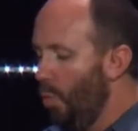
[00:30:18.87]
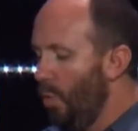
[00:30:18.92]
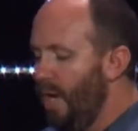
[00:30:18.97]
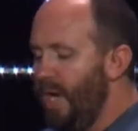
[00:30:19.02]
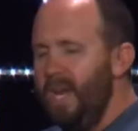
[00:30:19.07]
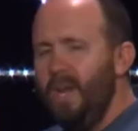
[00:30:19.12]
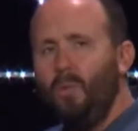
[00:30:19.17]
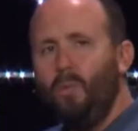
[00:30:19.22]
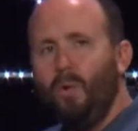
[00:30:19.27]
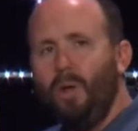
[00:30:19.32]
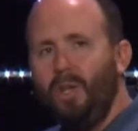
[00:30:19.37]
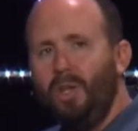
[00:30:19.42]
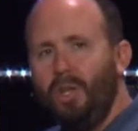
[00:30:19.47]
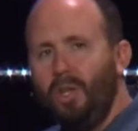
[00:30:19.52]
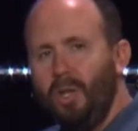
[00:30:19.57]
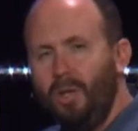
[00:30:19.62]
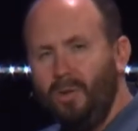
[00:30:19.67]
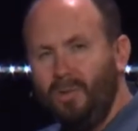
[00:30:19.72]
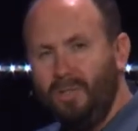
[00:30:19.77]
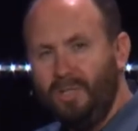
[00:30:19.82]
we
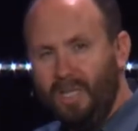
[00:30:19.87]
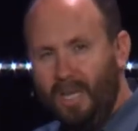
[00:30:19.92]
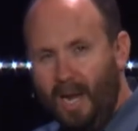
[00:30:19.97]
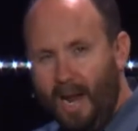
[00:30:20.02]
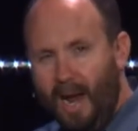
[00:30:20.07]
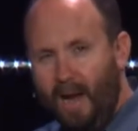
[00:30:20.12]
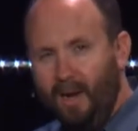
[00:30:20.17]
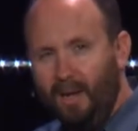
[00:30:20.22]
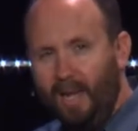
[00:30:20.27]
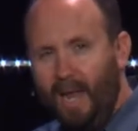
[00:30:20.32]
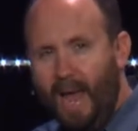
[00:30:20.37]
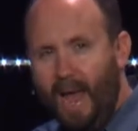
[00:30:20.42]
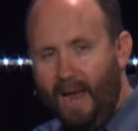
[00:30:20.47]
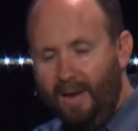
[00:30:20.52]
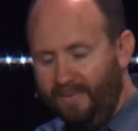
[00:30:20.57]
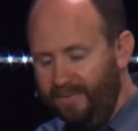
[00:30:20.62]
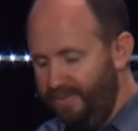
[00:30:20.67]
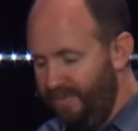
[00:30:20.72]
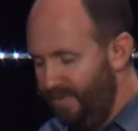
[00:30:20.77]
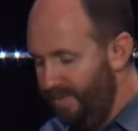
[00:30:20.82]
reduce in our
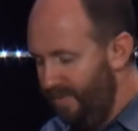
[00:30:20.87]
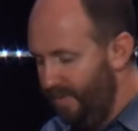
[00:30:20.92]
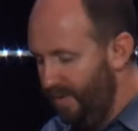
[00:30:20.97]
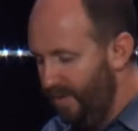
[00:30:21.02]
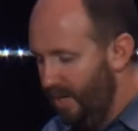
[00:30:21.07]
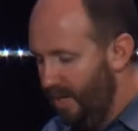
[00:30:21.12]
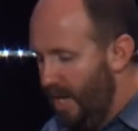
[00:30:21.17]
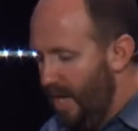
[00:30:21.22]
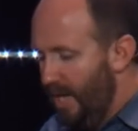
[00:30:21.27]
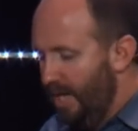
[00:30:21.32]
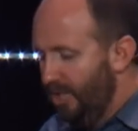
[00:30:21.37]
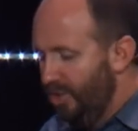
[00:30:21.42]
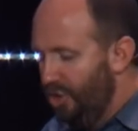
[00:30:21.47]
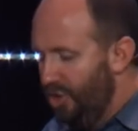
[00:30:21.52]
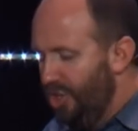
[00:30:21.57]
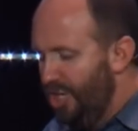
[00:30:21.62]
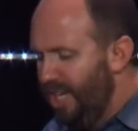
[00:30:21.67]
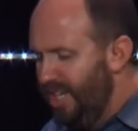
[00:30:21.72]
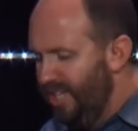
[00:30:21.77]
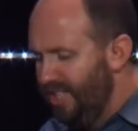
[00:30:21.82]
life
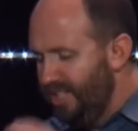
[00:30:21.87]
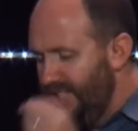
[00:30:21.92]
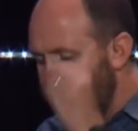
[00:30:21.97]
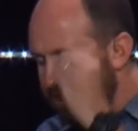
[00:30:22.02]
Jesus